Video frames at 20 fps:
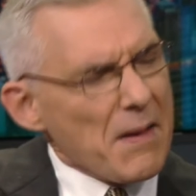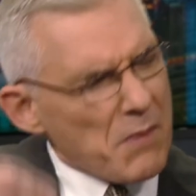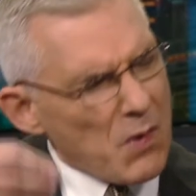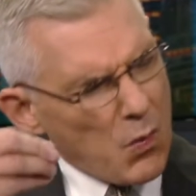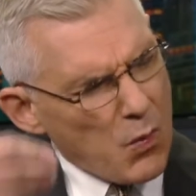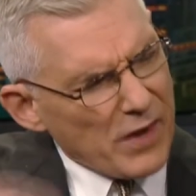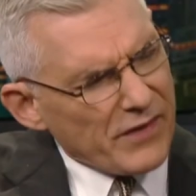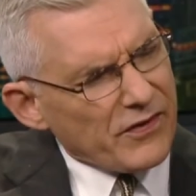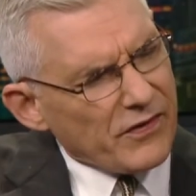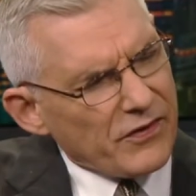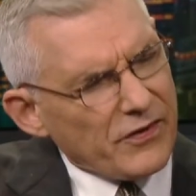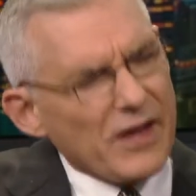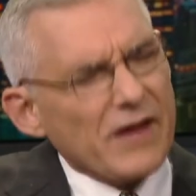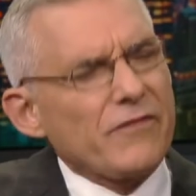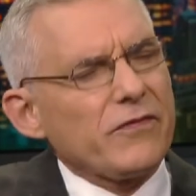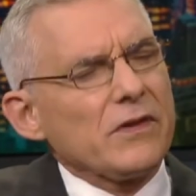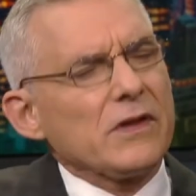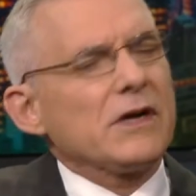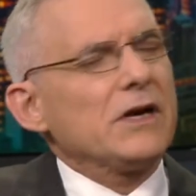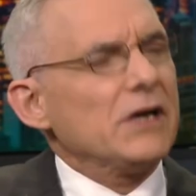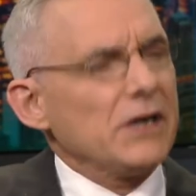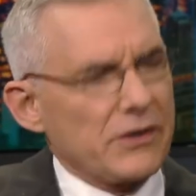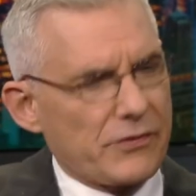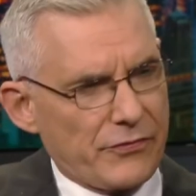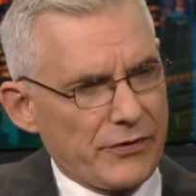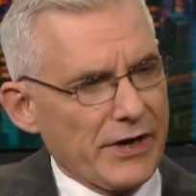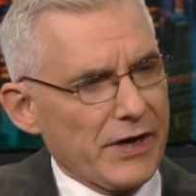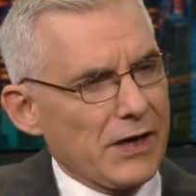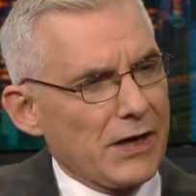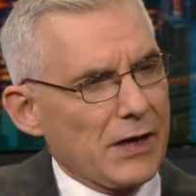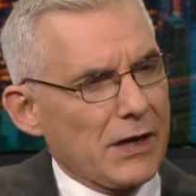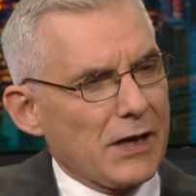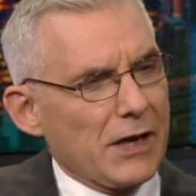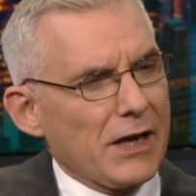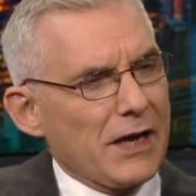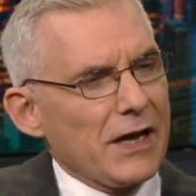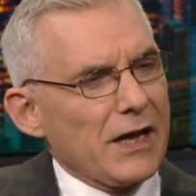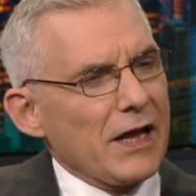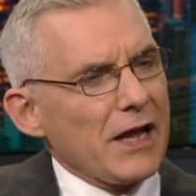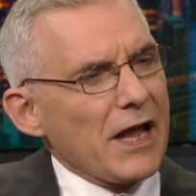but what's at stake for the country
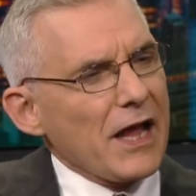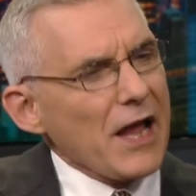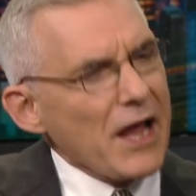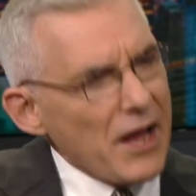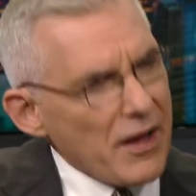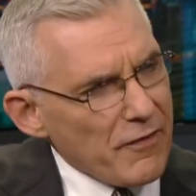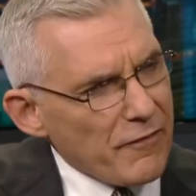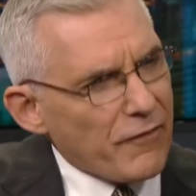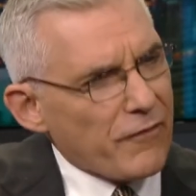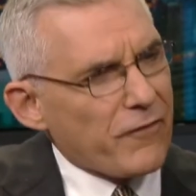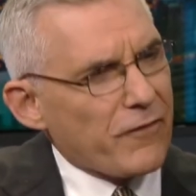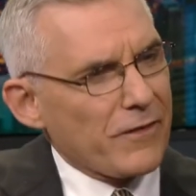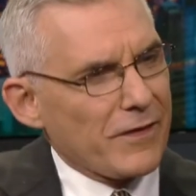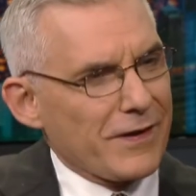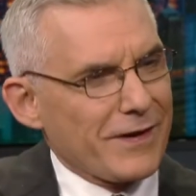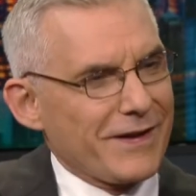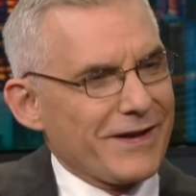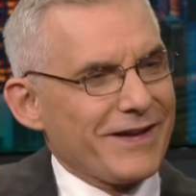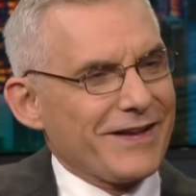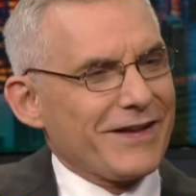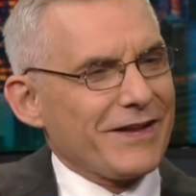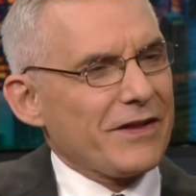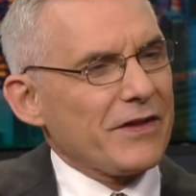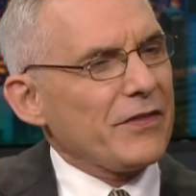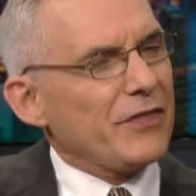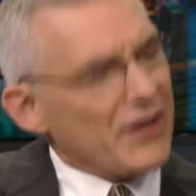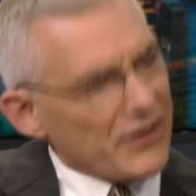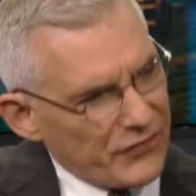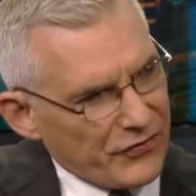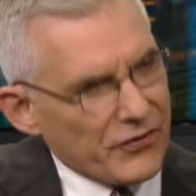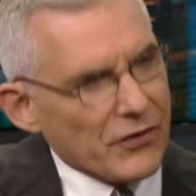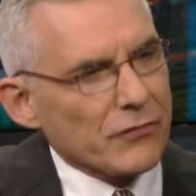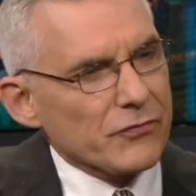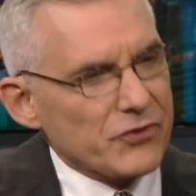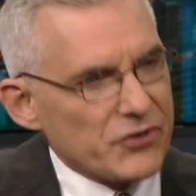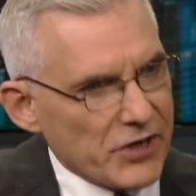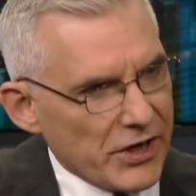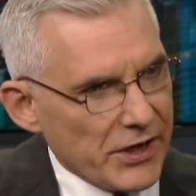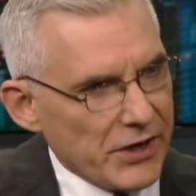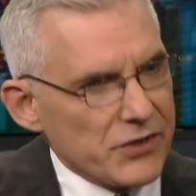if things don't
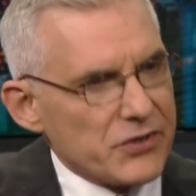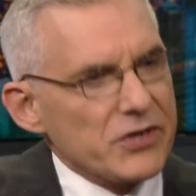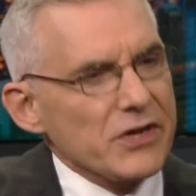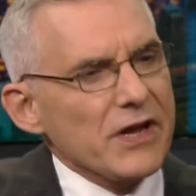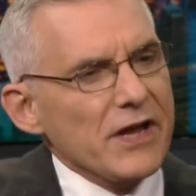change,